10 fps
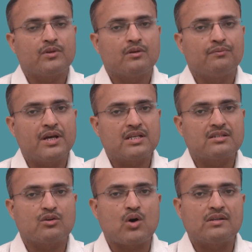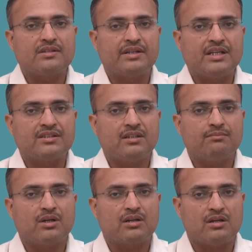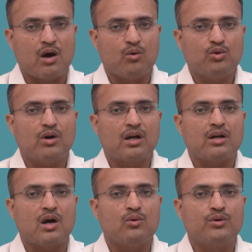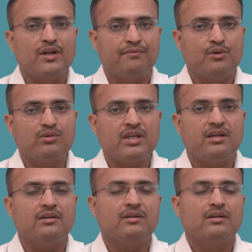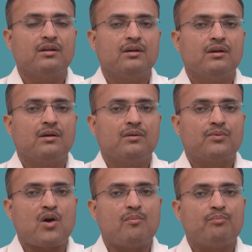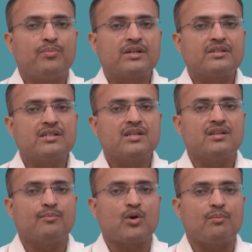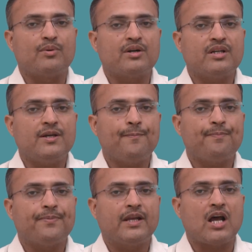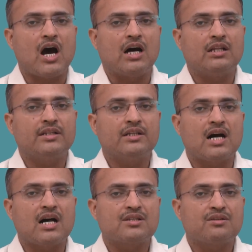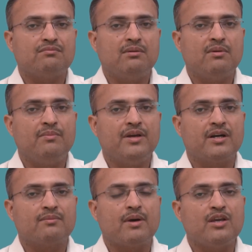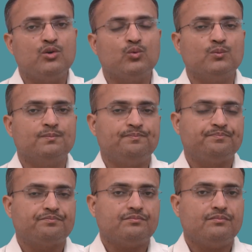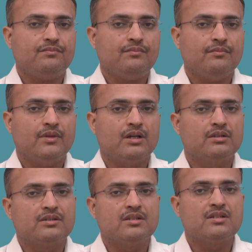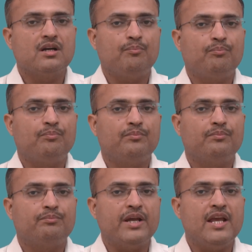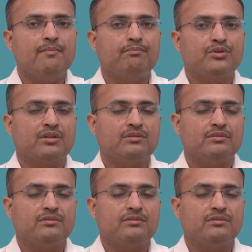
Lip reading: fix the consideration, but now you are now refusing from purchasing the property, then all the cost will be borne by you. This is the preemption